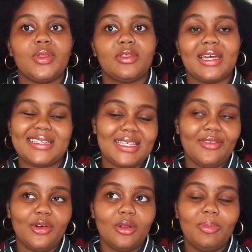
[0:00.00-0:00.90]
There are
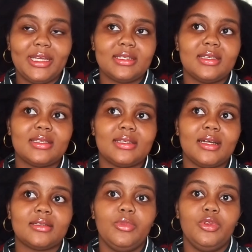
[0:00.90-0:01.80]
several places
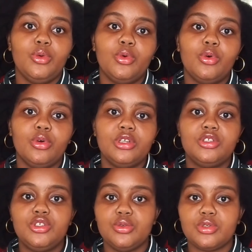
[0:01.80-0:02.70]
that you
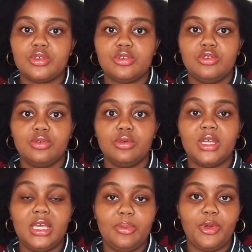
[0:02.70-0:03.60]
could choose to
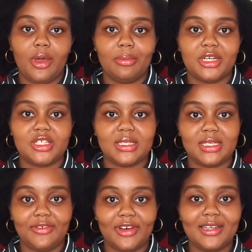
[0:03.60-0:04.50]
keep your
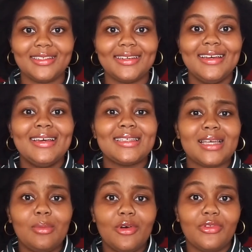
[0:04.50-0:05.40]
emergency fund.
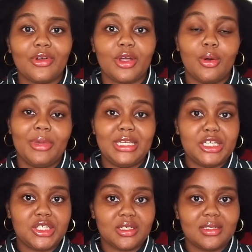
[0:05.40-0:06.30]
Some of the
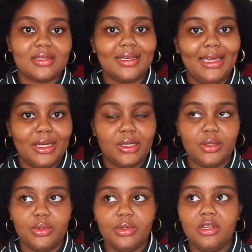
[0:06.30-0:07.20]
recommendations
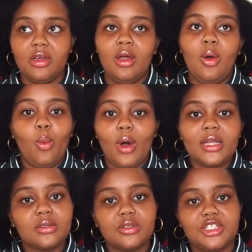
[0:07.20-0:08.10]
include,
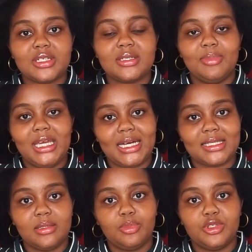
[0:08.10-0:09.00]
one could just be a
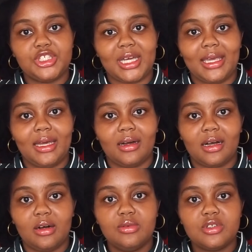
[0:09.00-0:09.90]
simple checking
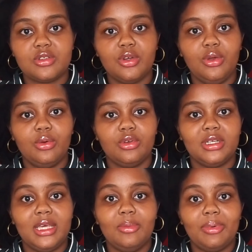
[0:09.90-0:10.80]
account. So you
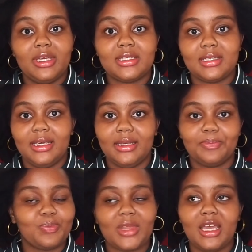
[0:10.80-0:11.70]
could keep it
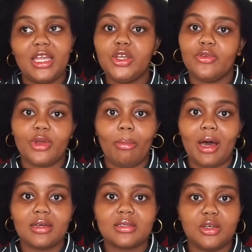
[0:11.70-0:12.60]
in any of your
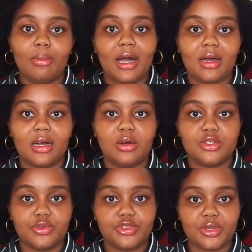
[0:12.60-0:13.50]
banks, your bank
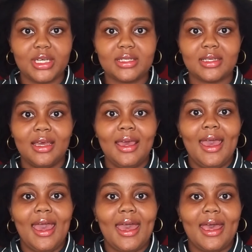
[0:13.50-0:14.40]
account of choice.
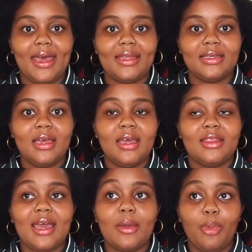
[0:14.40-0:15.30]
And
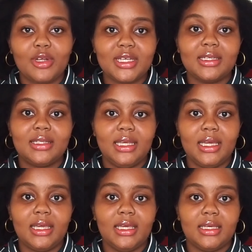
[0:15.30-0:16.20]
the important
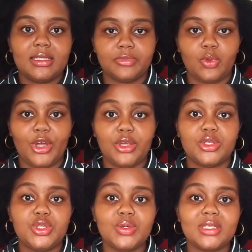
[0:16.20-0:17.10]
thing is, when you're
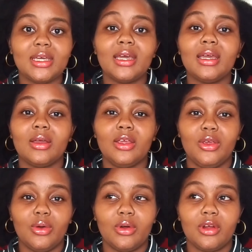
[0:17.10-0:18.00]
choosing
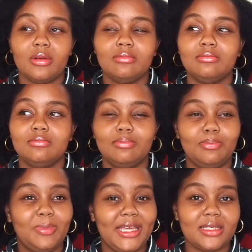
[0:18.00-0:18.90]
your
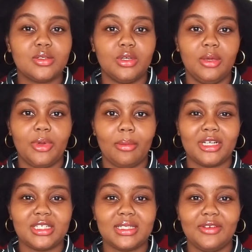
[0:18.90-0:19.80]
place to keep your
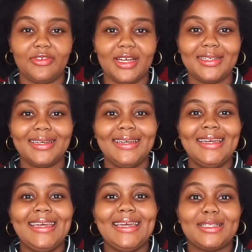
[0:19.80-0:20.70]
emergency fund,
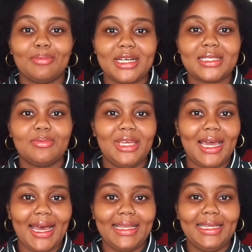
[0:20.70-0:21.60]
it must be
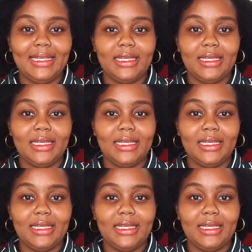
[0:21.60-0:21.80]
highly